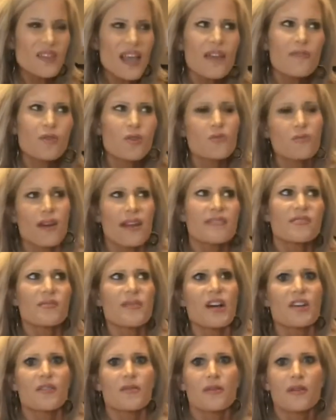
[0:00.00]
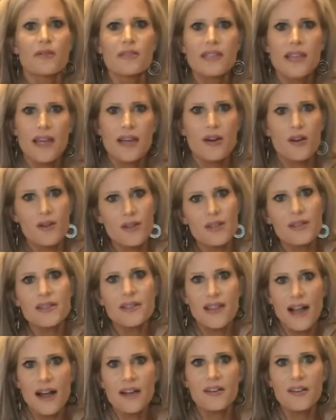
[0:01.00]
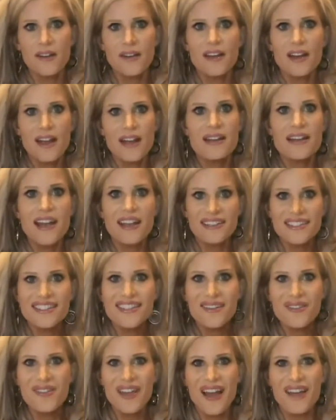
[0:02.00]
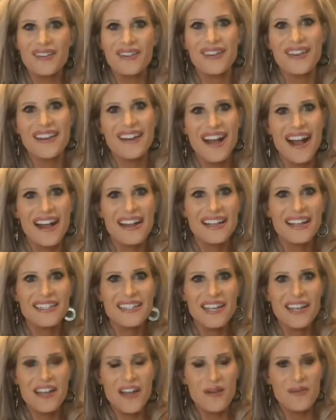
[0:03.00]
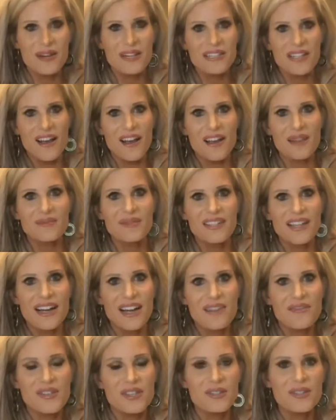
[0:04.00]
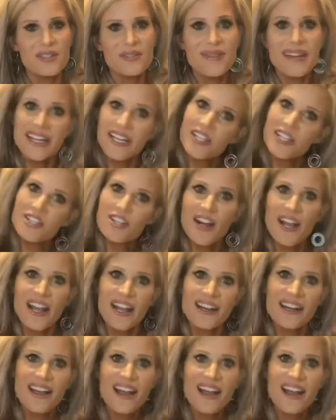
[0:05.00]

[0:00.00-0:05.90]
everyone raves about them, and I was like, are these that good? And yes, they're that good. I can't tell you how many times that I've used my KitchenAid.